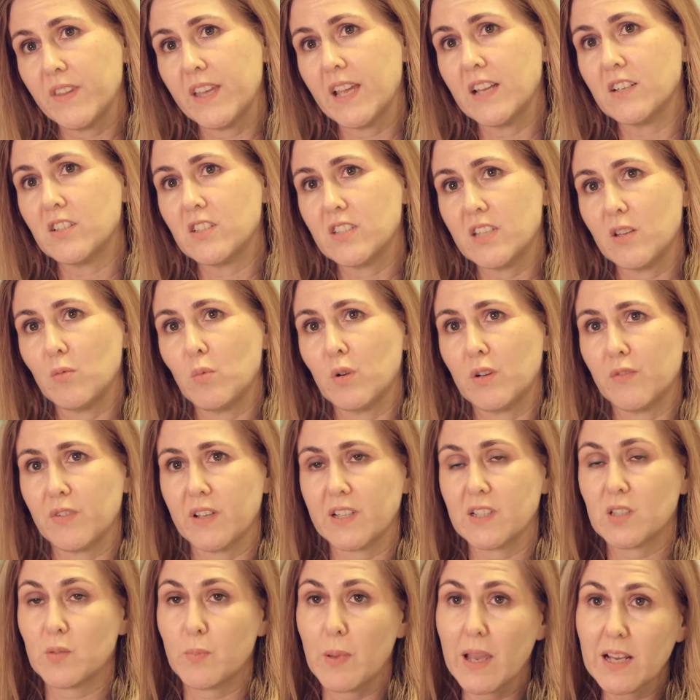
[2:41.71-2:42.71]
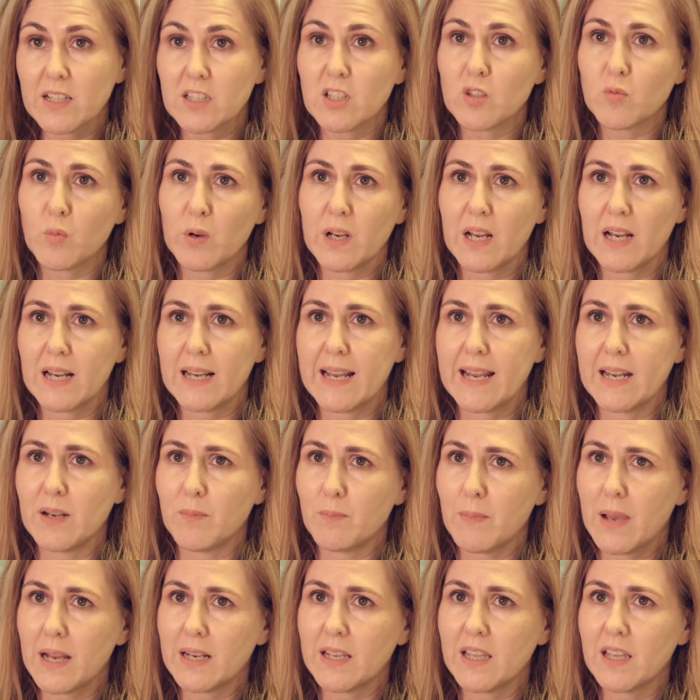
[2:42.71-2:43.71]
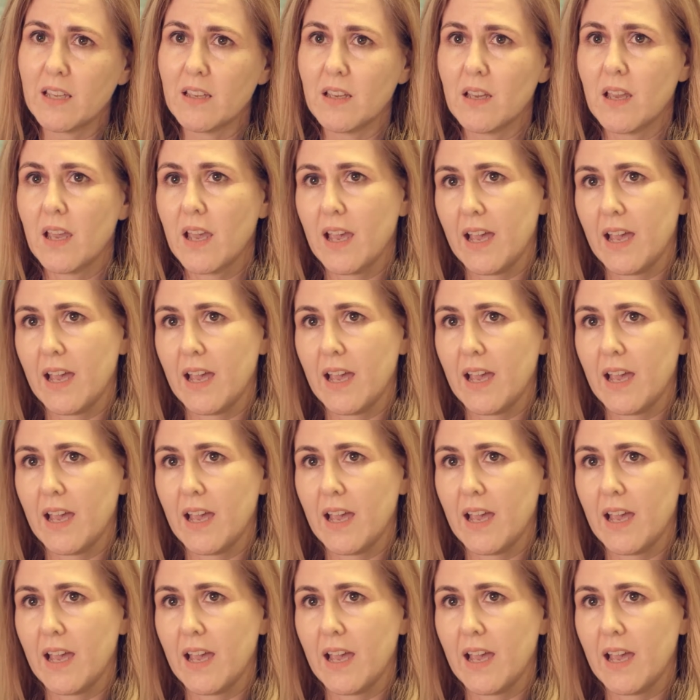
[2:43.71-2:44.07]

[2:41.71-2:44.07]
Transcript: the entity would have expected when it lent money,